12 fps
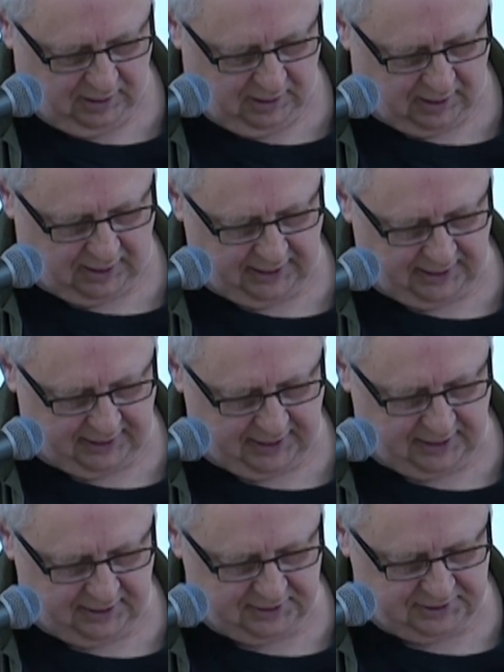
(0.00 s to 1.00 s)
I had
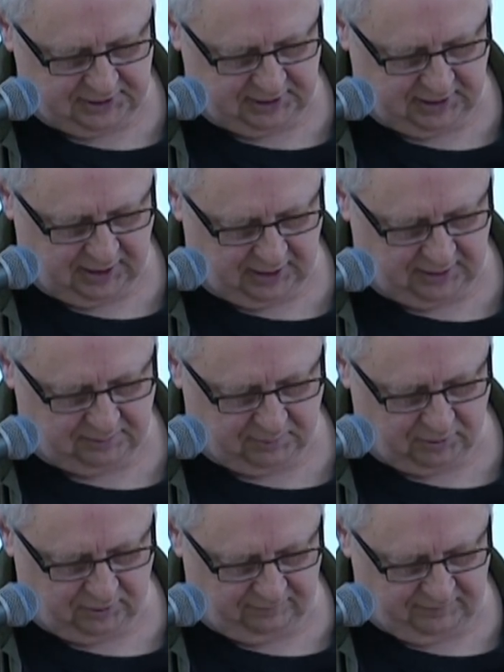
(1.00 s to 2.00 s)
energy and
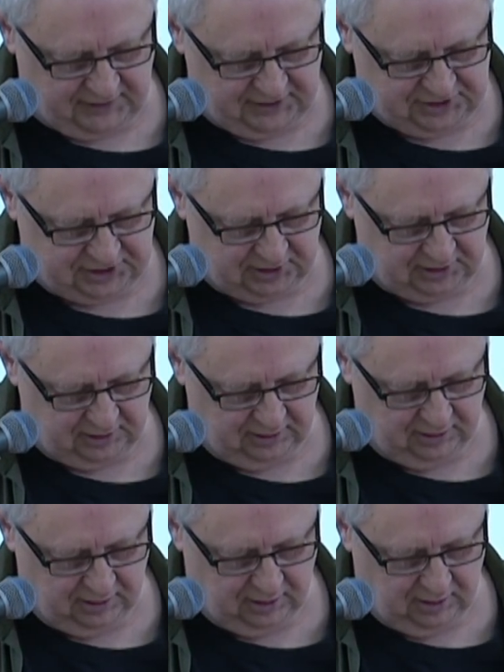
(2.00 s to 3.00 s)
motivation,
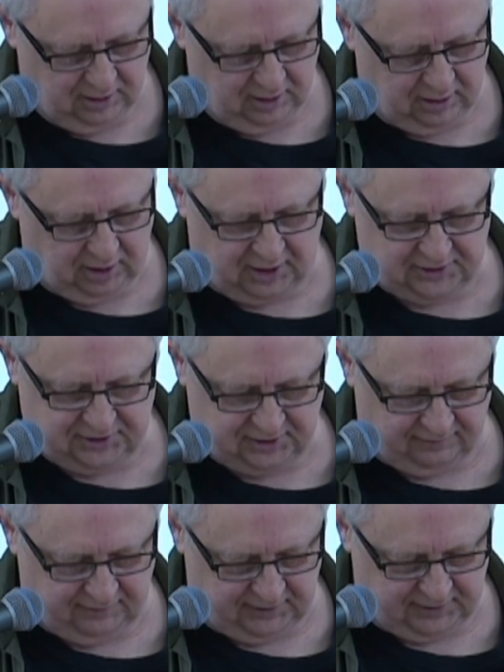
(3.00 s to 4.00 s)
lots
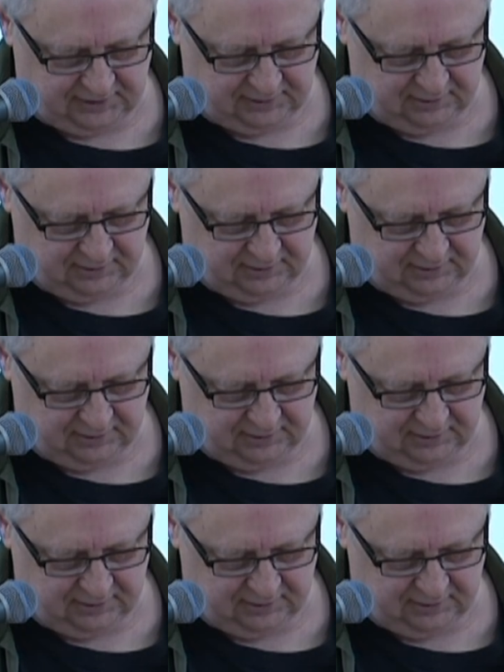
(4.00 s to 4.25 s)
of it.